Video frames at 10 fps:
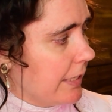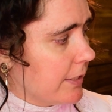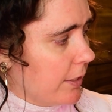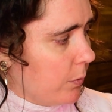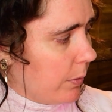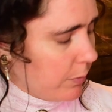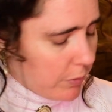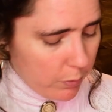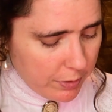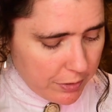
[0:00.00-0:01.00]
So it was
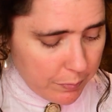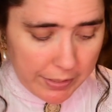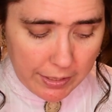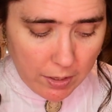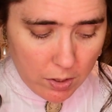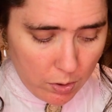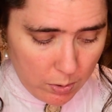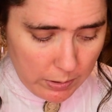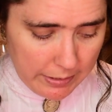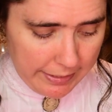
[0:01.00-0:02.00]
going to be
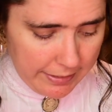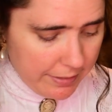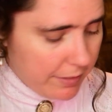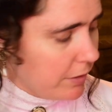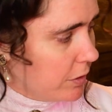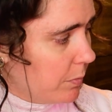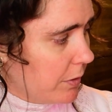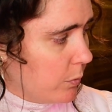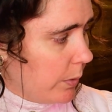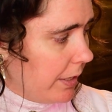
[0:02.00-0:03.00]
all land
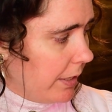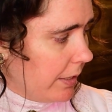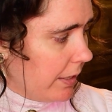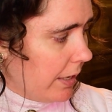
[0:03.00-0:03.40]
between